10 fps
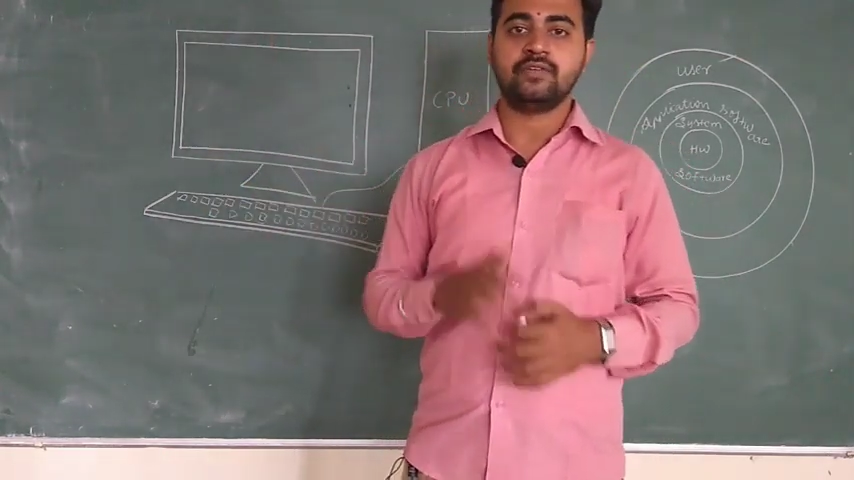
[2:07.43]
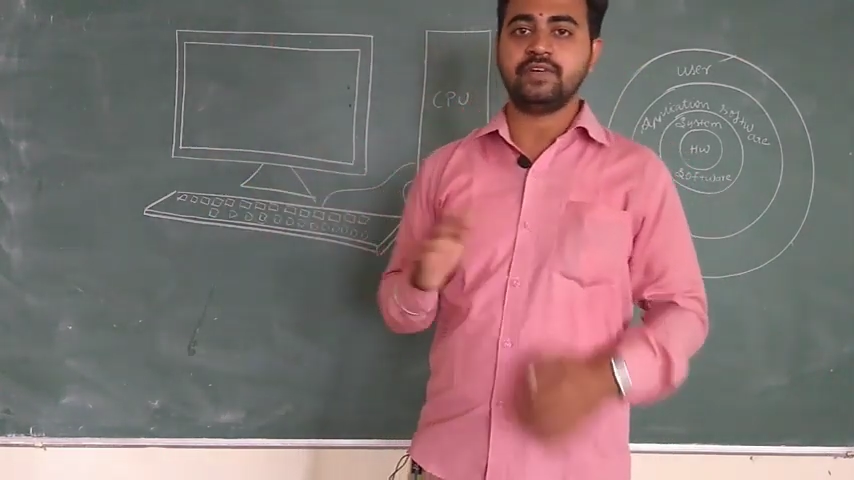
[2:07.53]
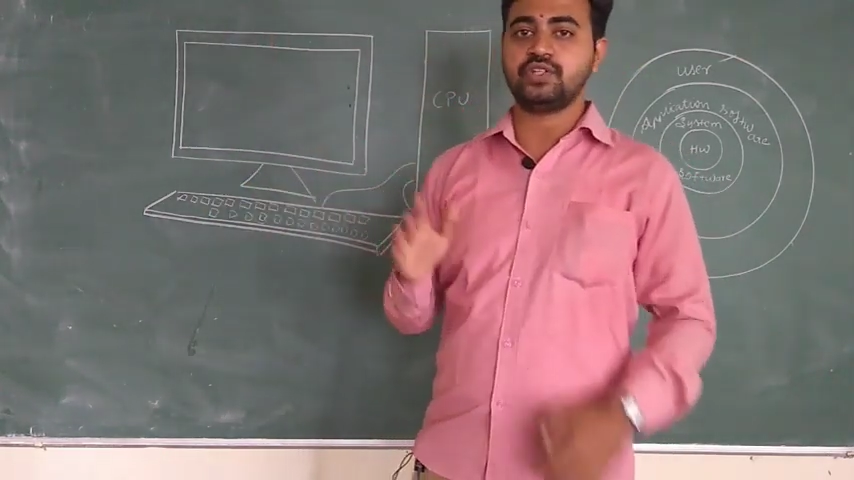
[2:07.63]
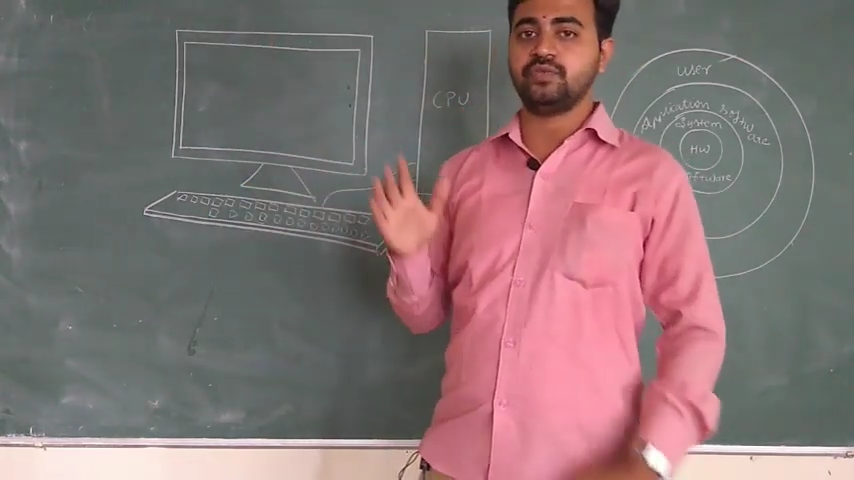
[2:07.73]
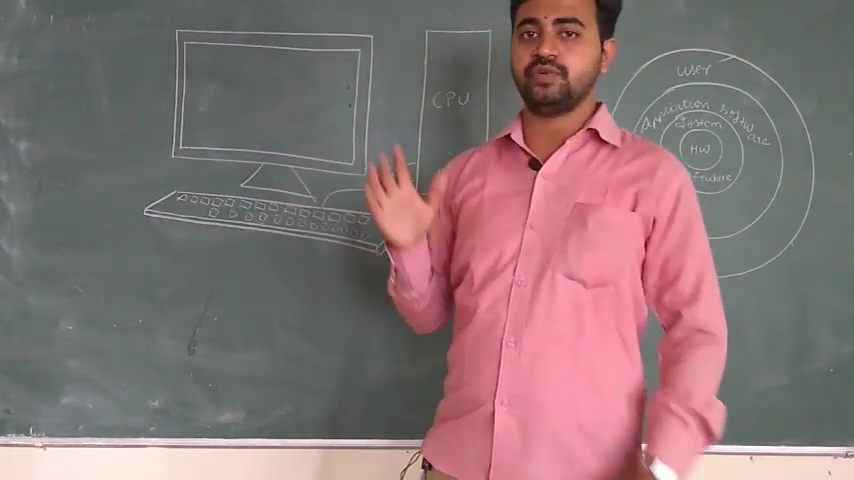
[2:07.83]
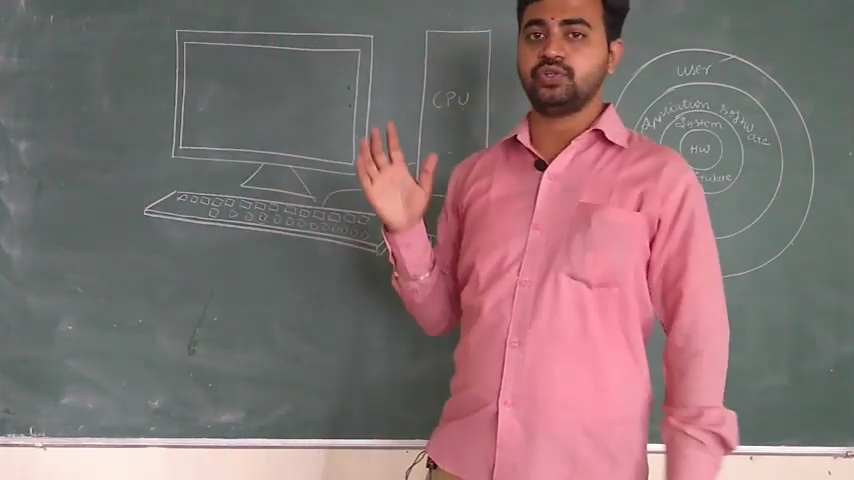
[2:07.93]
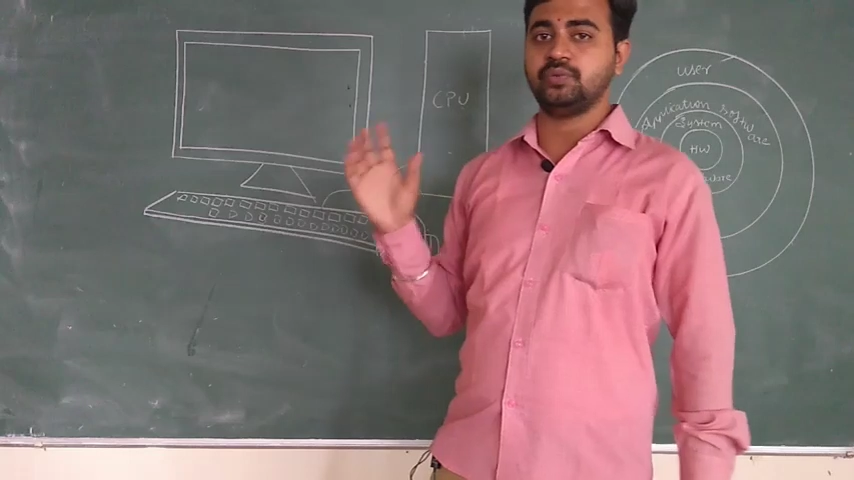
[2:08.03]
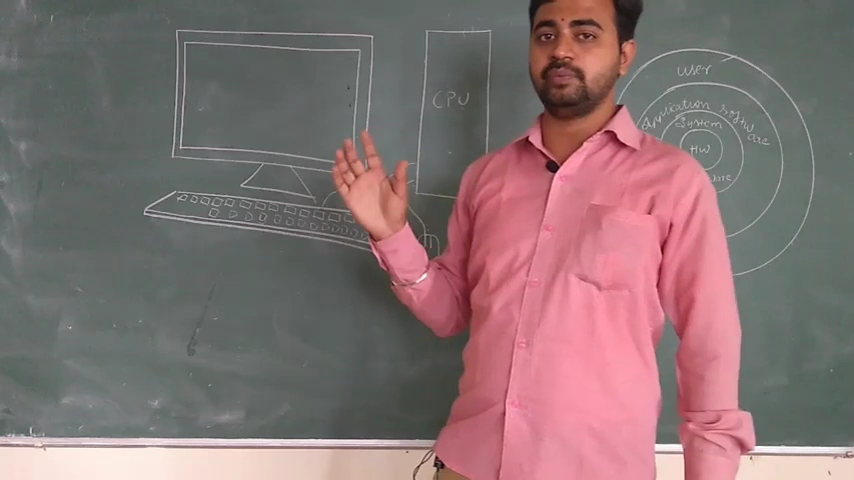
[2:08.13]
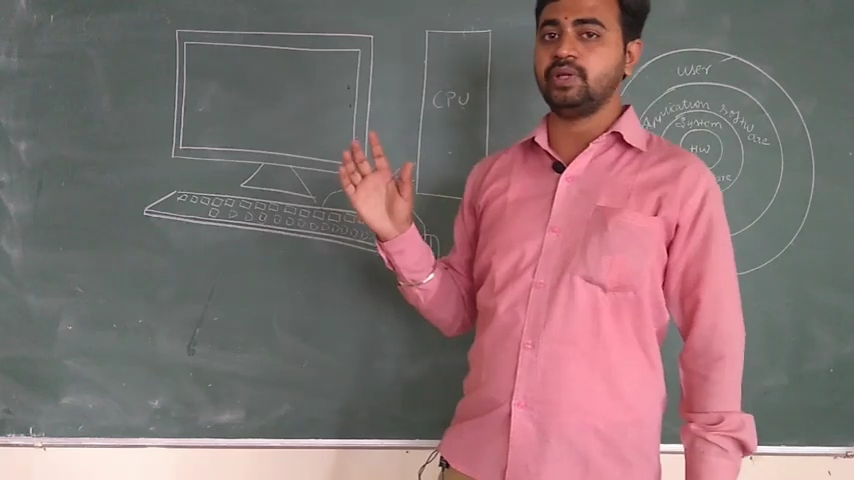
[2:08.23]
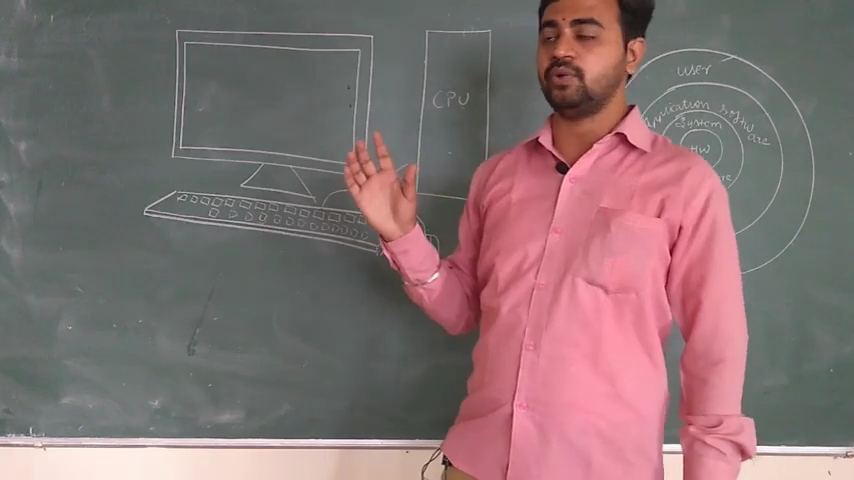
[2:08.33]
So first we
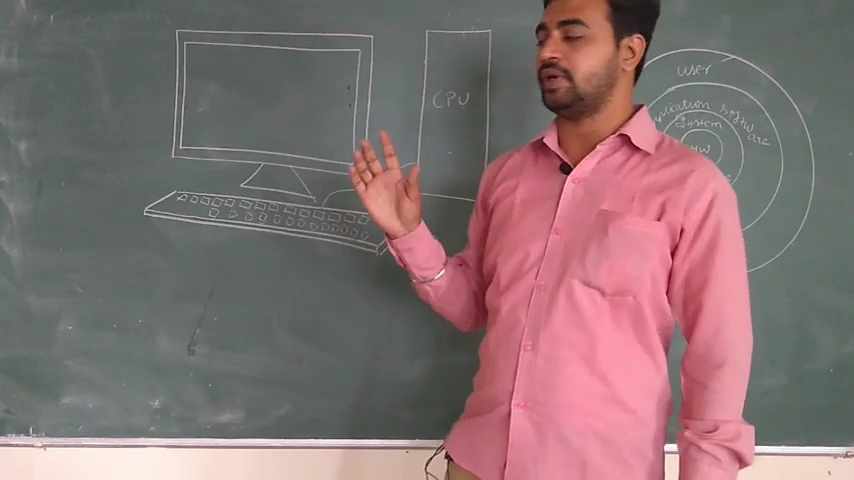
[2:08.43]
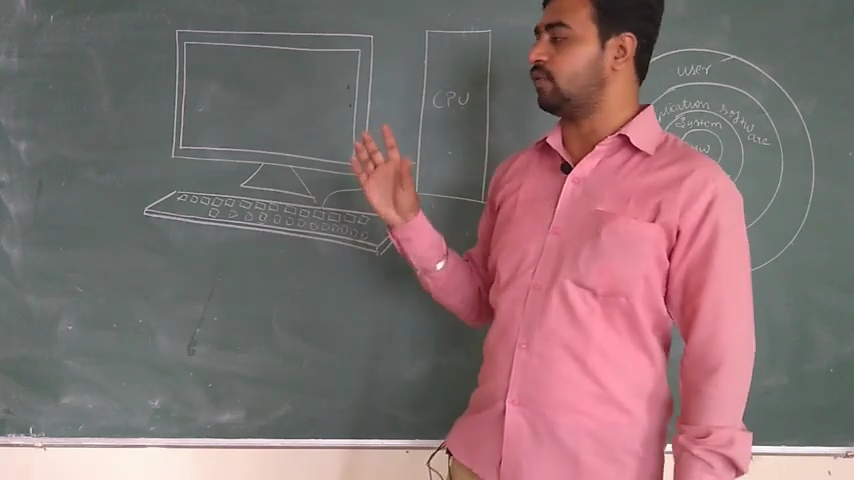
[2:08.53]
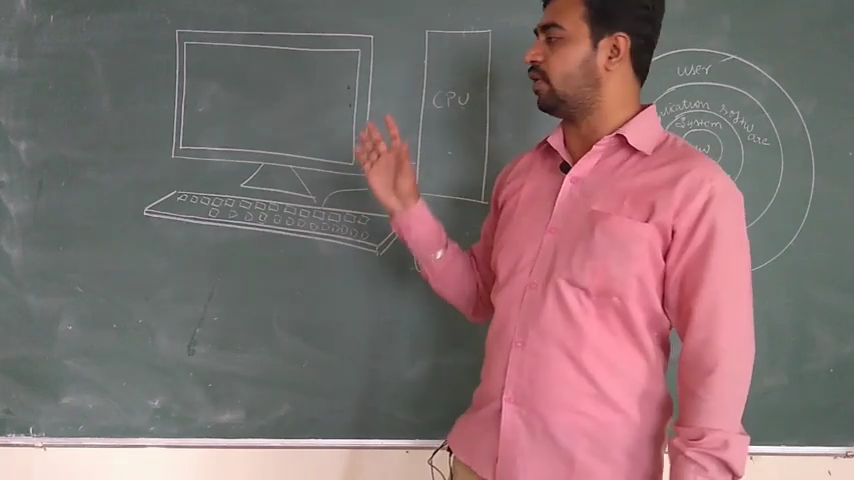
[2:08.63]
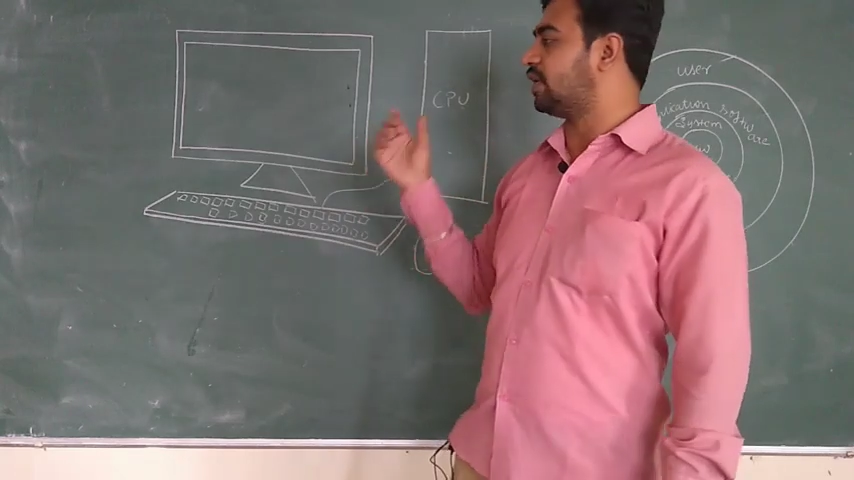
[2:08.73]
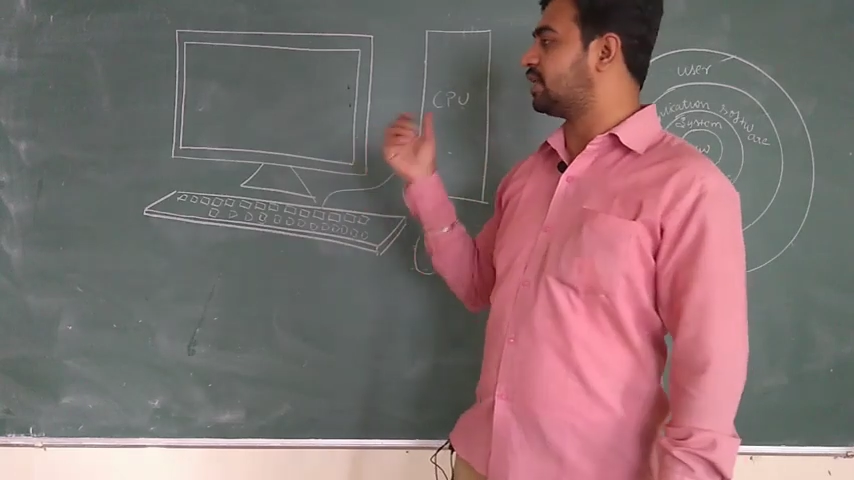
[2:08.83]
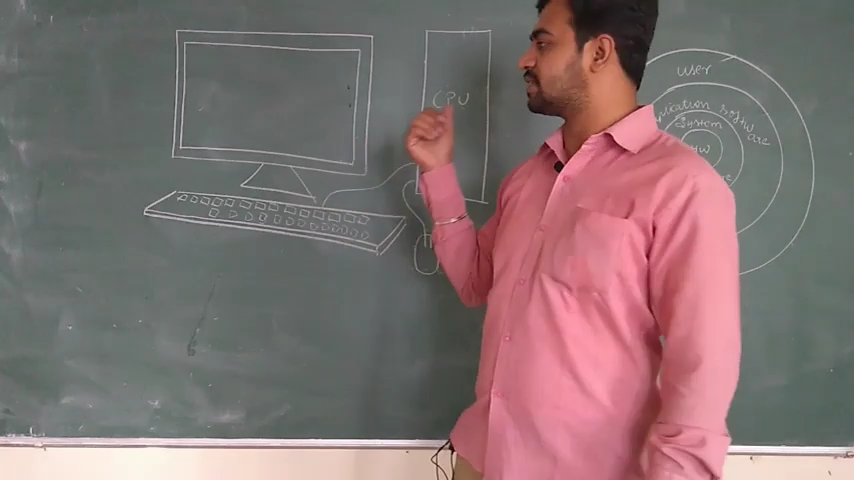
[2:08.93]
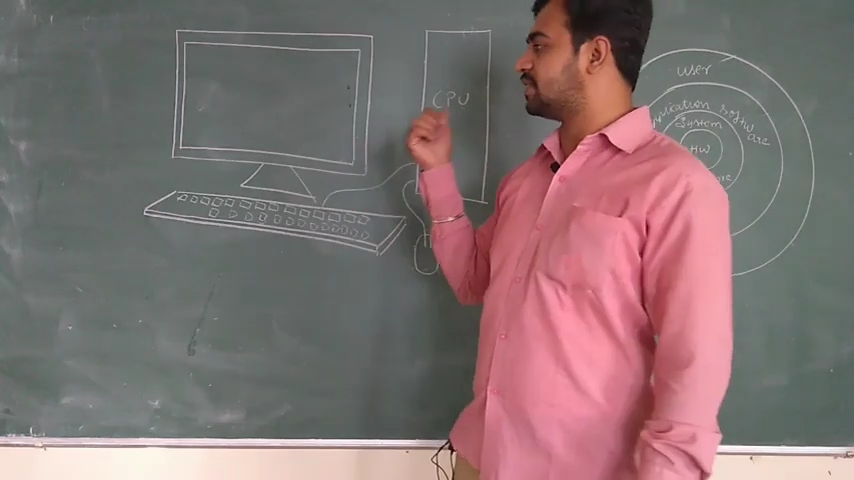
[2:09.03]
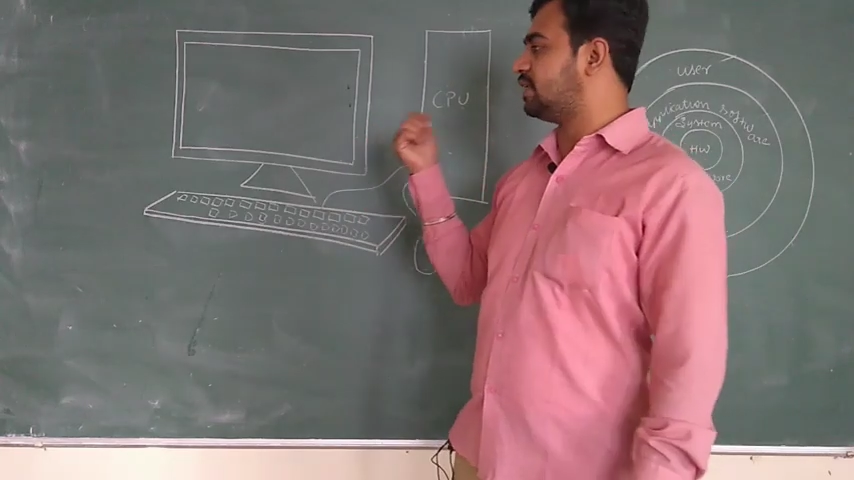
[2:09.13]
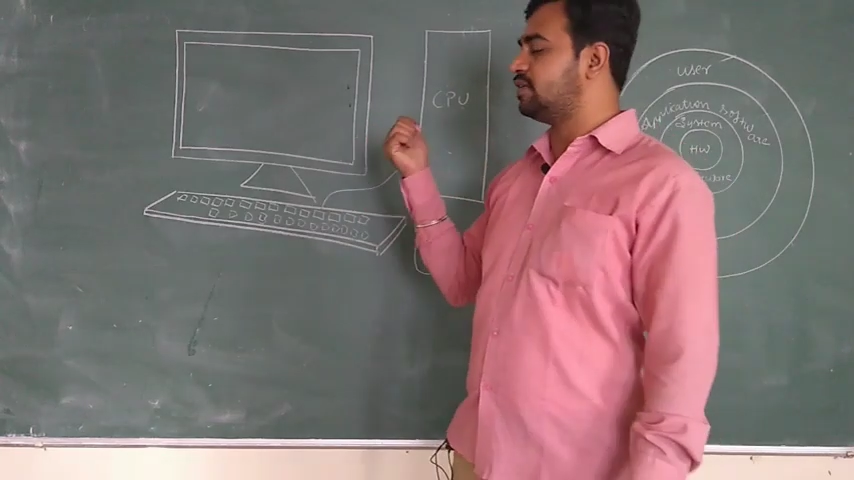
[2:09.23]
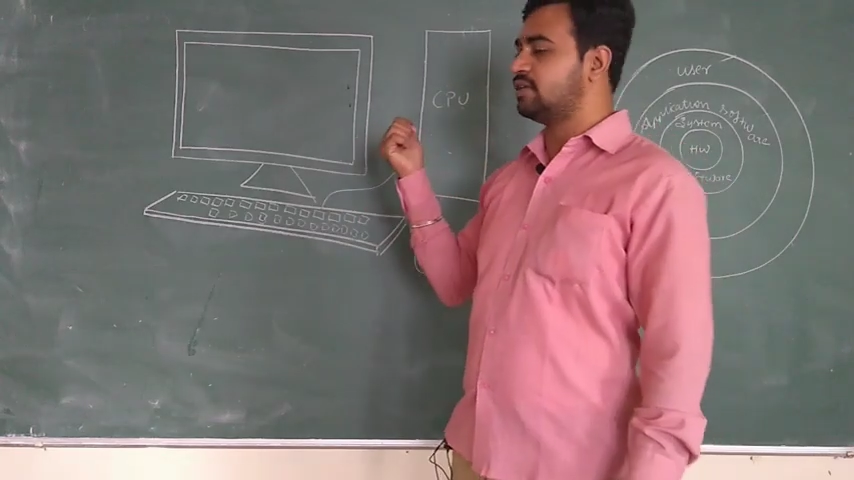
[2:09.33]
should be knowing what
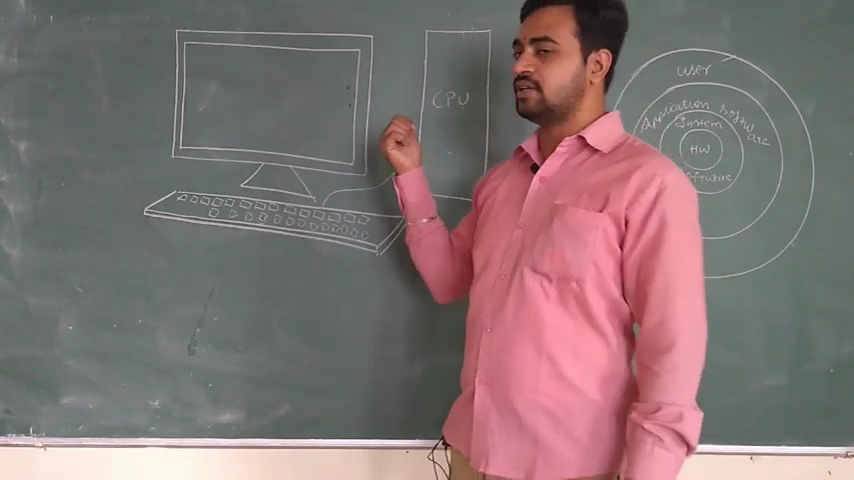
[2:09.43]
is the